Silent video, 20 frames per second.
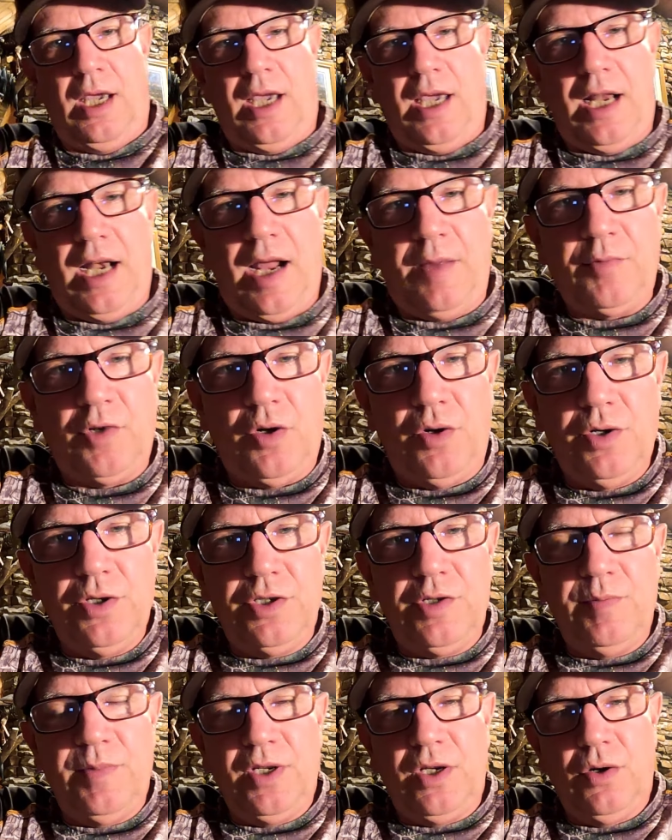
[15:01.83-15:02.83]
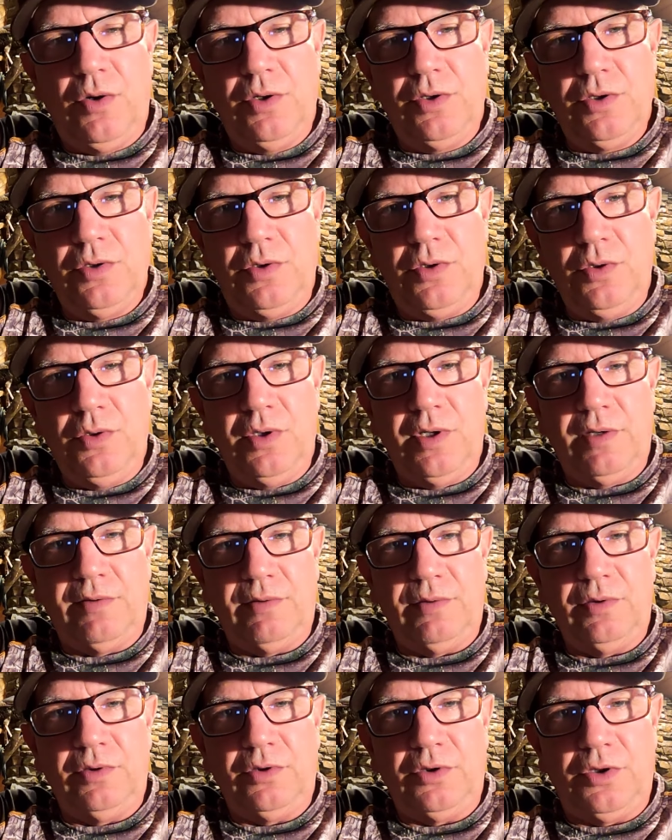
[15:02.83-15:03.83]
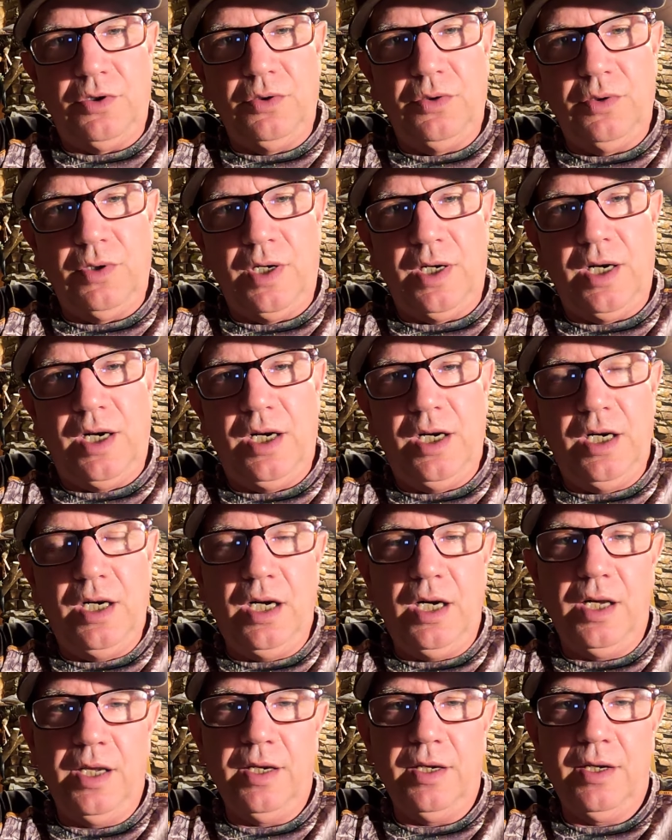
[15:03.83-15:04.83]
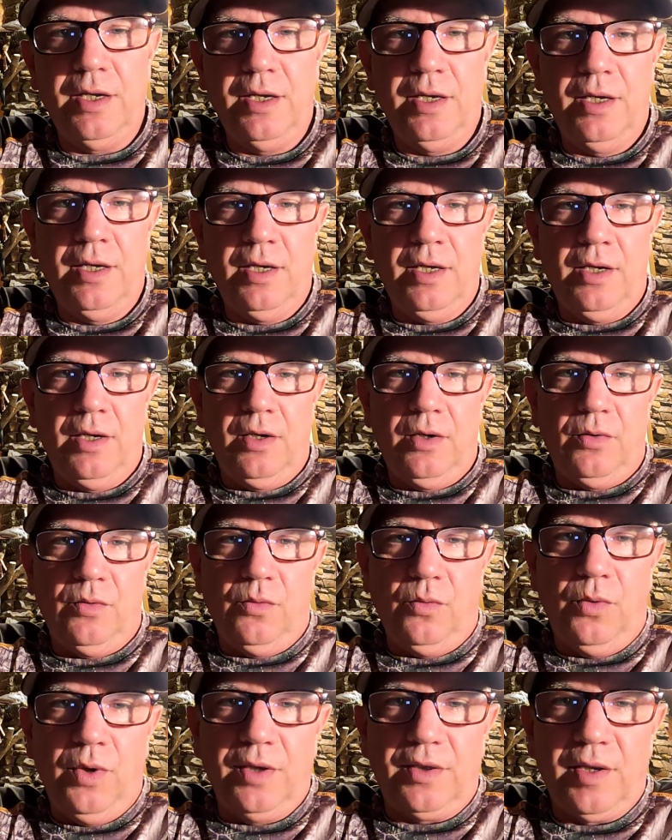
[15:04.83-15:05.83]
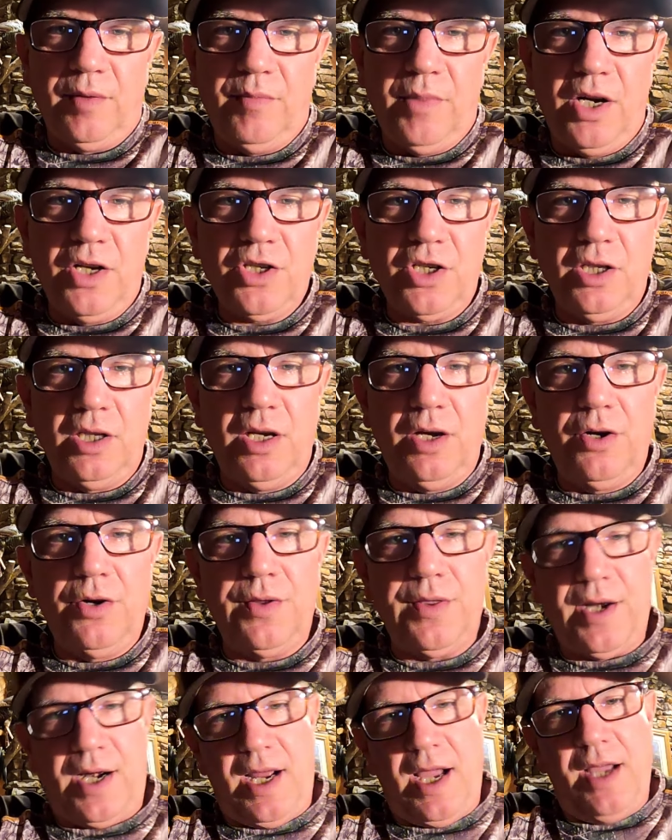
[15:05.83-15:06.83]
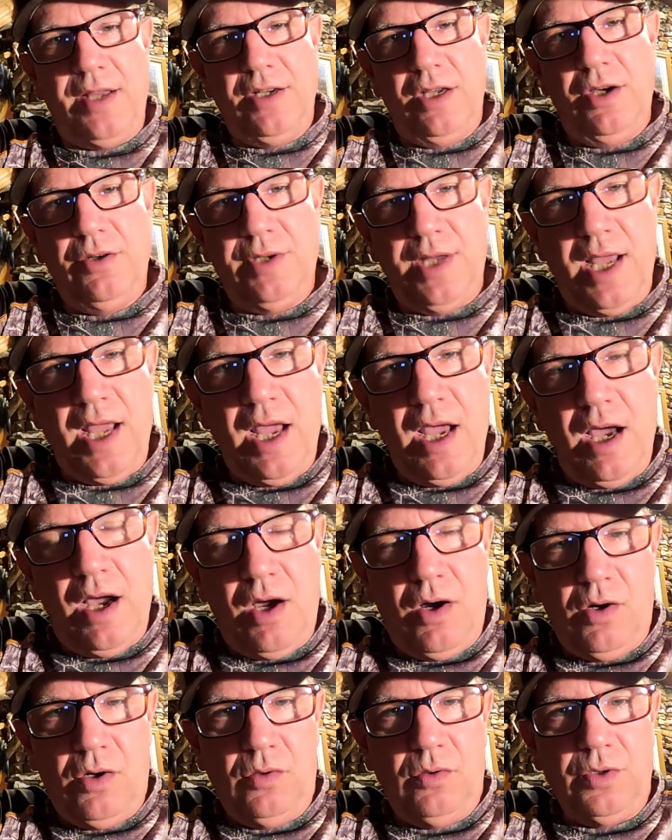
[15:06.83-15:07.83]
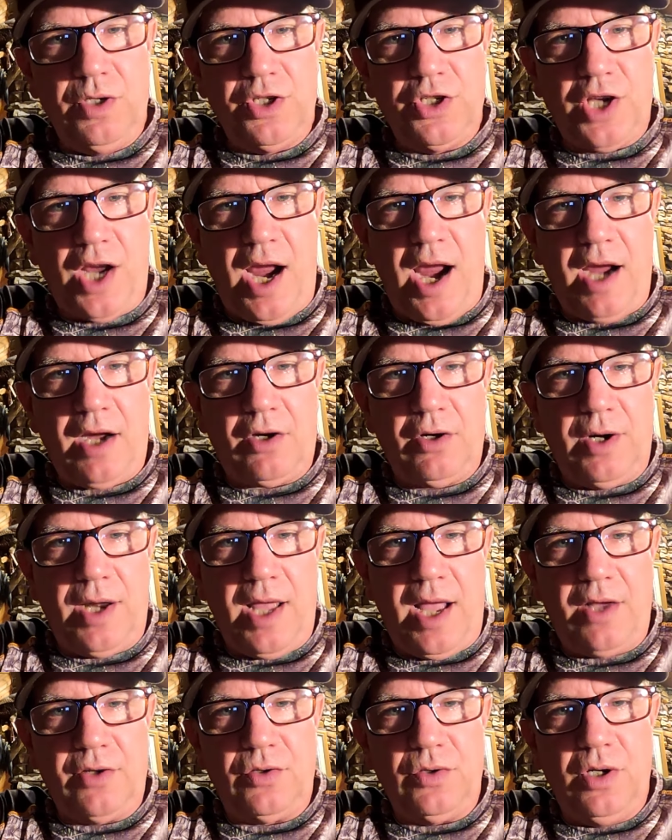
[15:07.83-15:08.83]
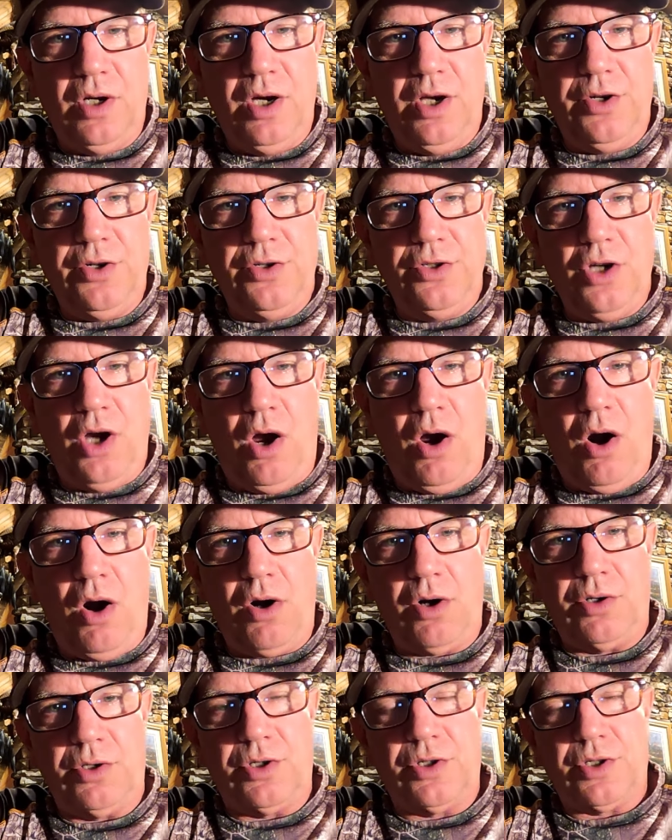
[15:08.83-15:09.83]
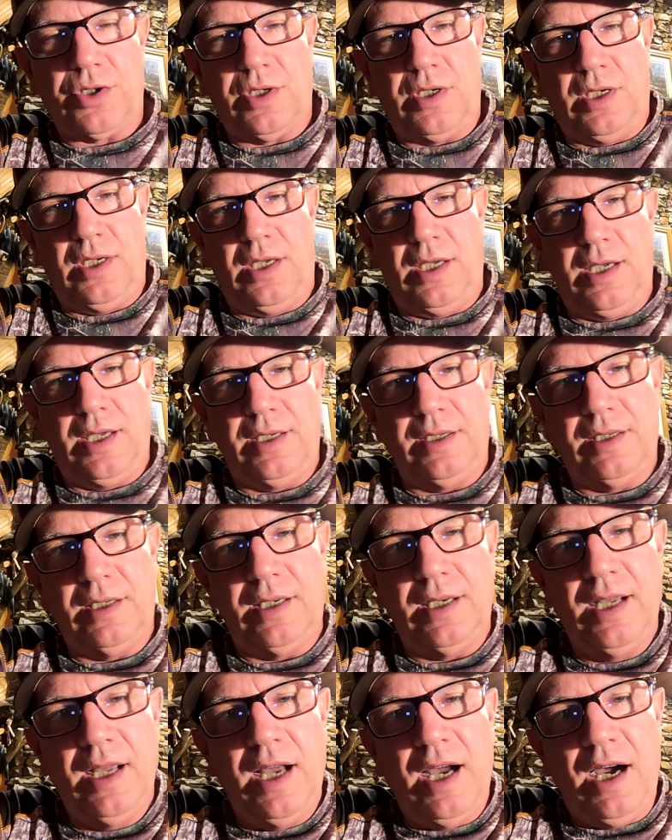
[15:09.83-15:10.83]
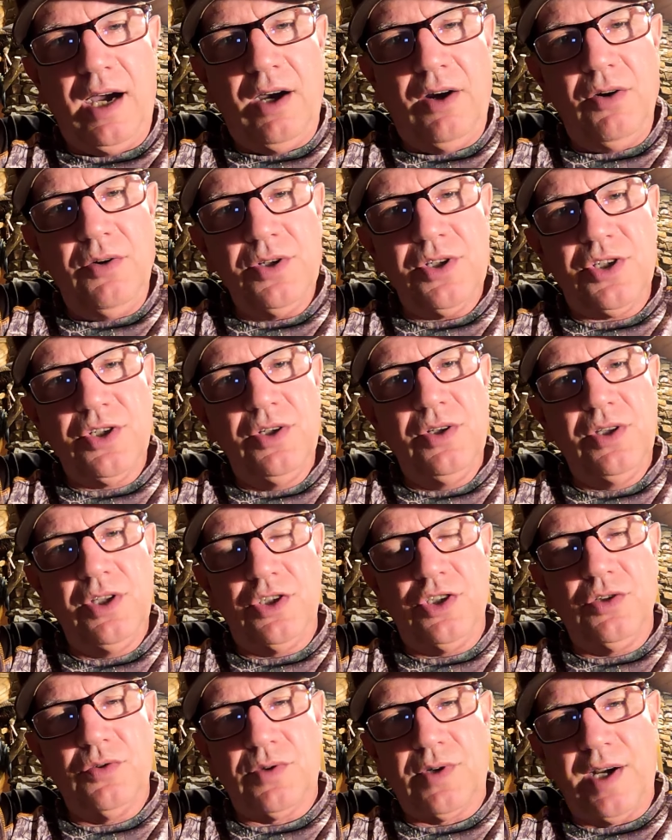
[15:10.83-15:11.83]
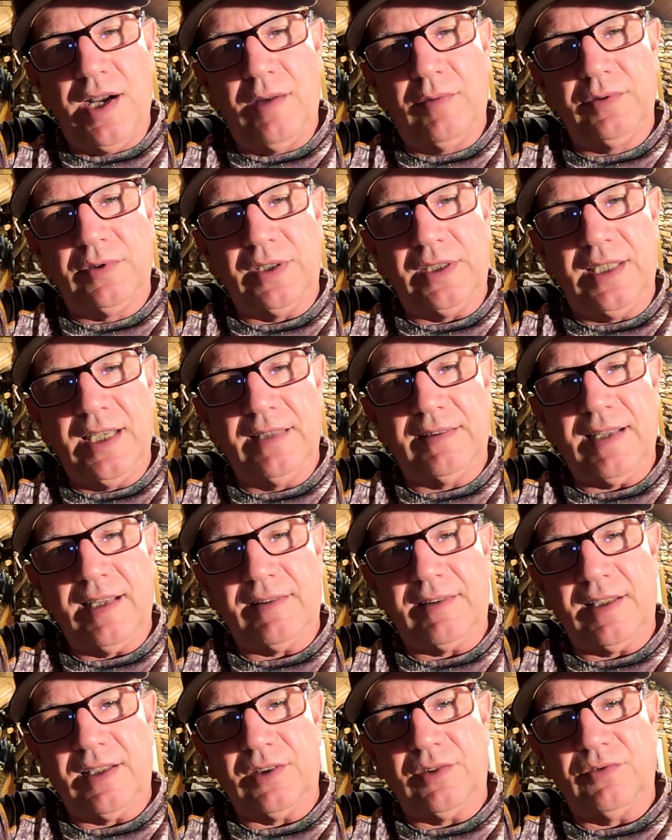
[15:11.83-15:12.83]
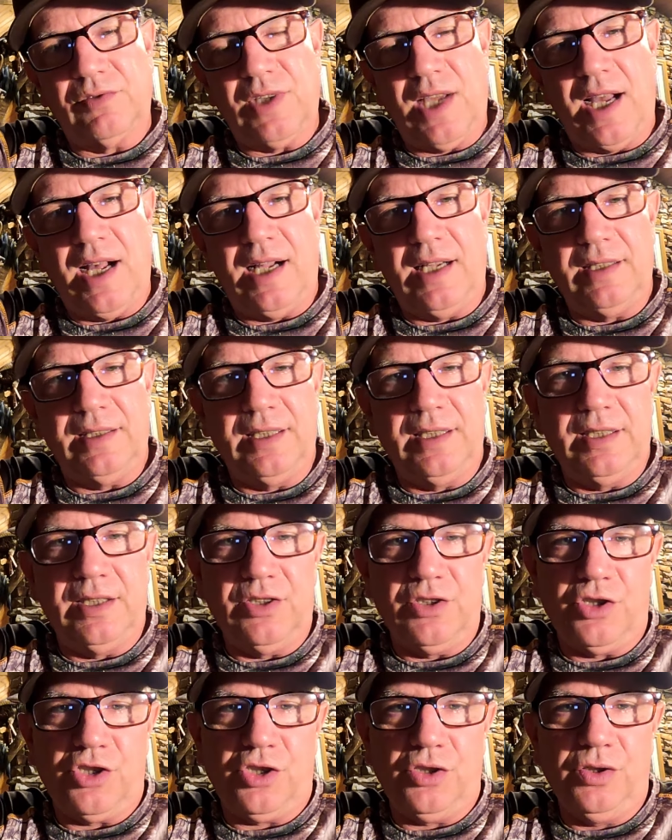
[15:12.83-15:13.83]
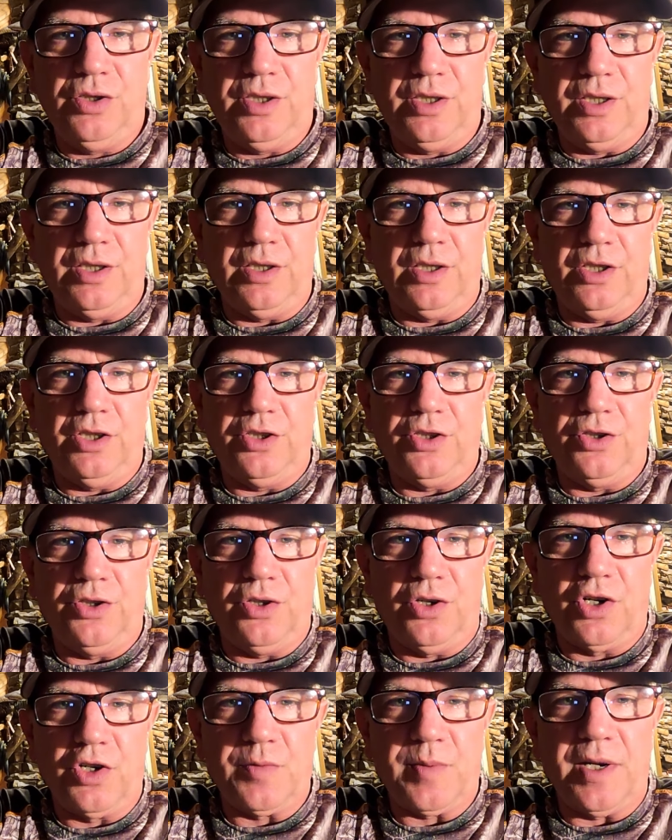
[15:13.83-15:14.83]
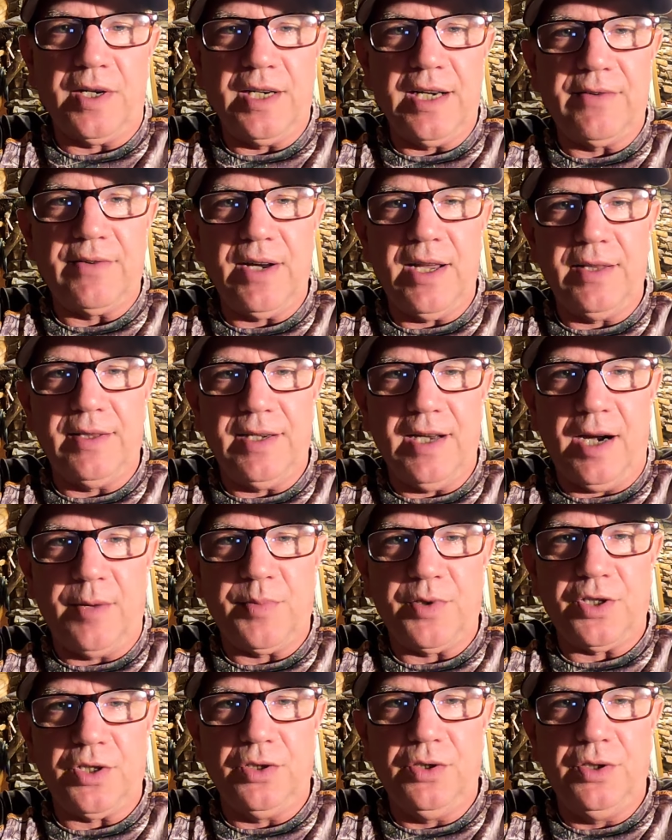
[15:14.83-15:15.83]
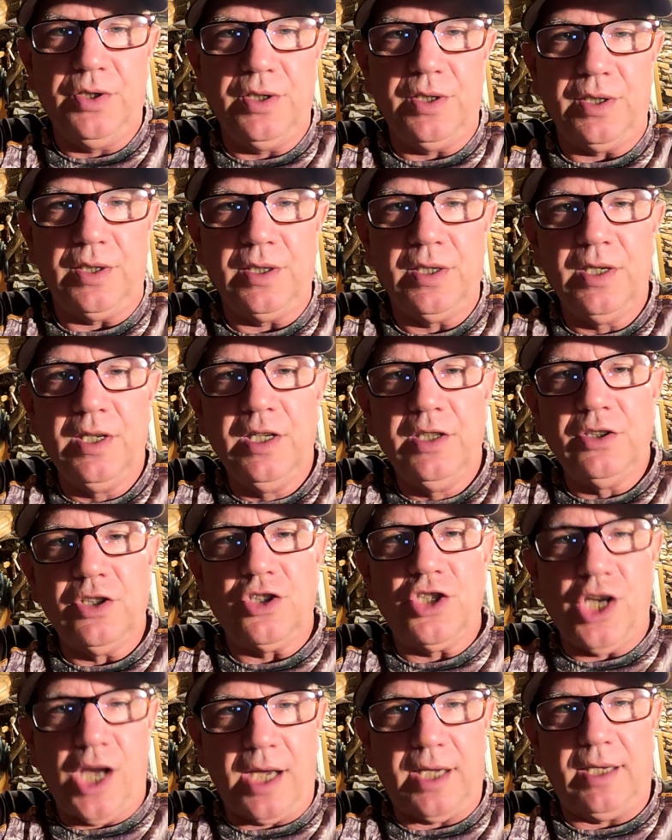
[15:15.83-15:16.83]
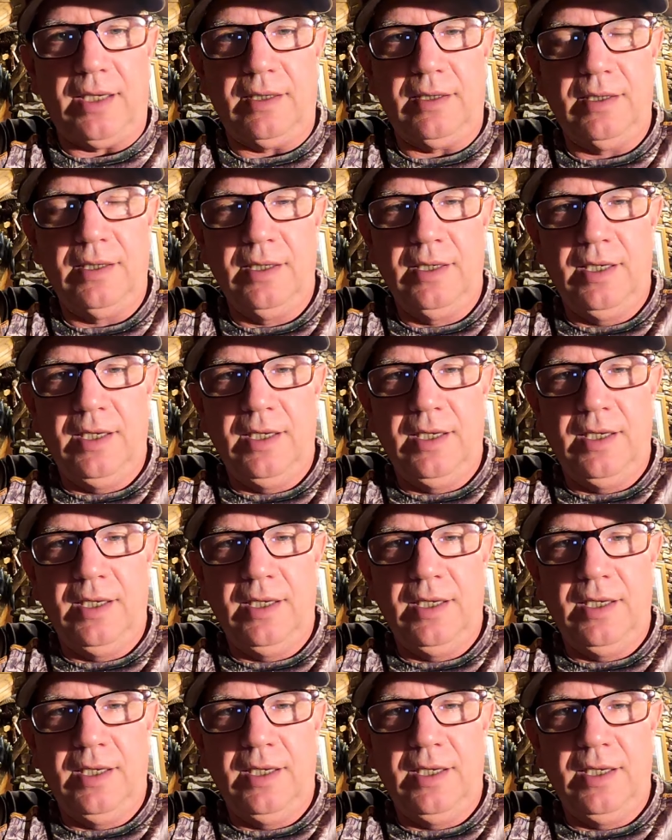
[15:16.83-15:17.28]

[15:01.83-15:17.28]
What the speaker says: And I'm going to be going to a hunt with a muzzleloader that I know now is accurate out to 100 yards. And I always knew that you were able to get that thing dialed in and shoot it at 100 yards, but I never had the opportunity to check it.